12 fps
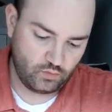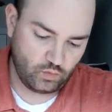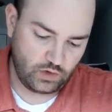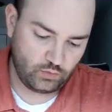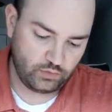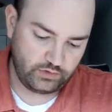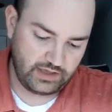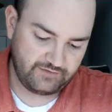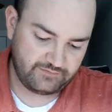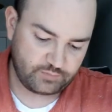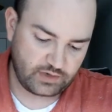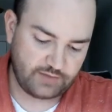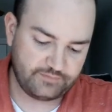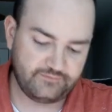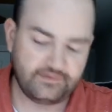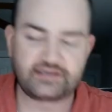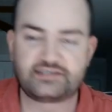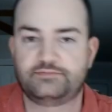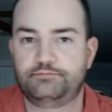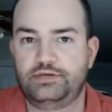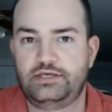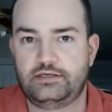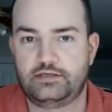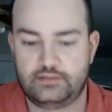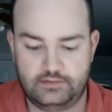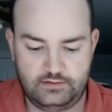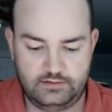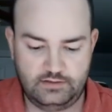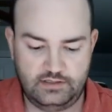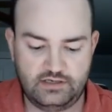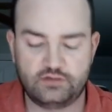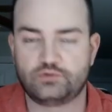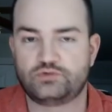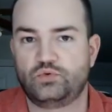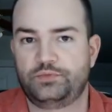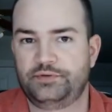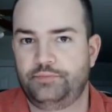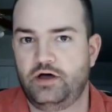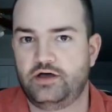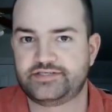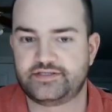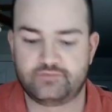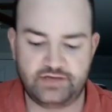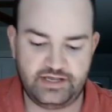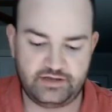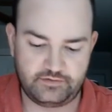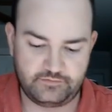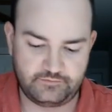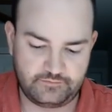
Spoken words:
what will f prime of x be. In other words, will it be positive or negative?